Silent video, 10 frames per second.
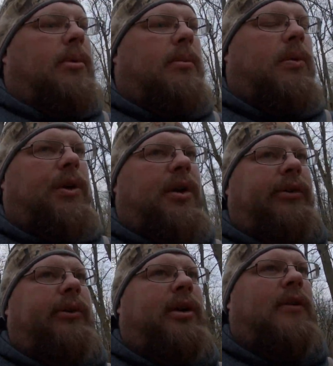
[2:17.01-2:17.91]
But we
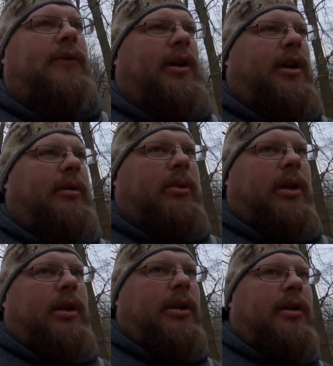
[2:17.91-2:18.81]
also can't find any
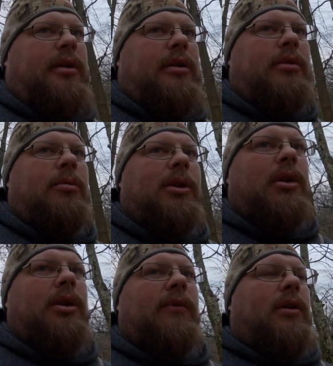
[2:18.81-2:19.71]
blood. We've been
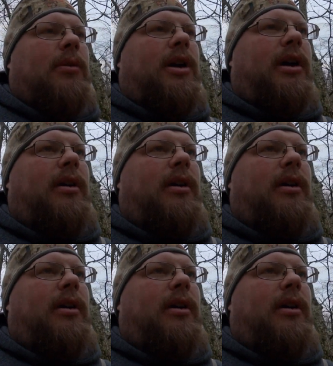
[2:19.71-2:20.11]
looking for a while